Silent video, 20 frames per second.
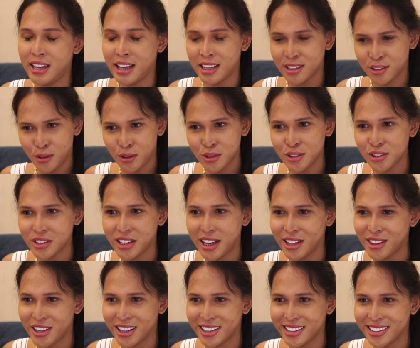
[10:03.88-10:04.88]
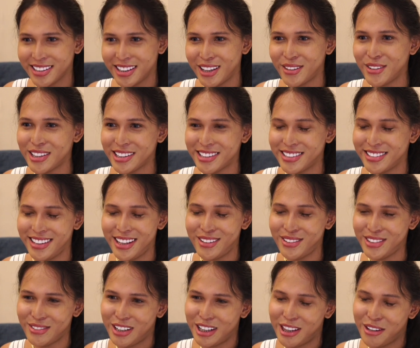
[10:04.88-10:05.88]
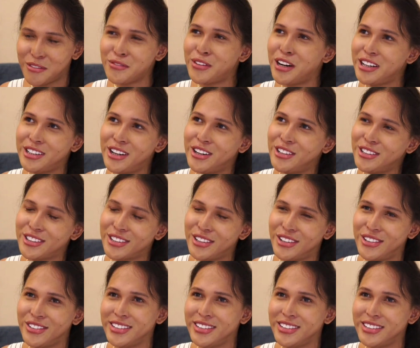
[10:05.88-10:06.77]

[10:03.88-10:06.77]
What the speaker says: yes, all together. That was really fun also.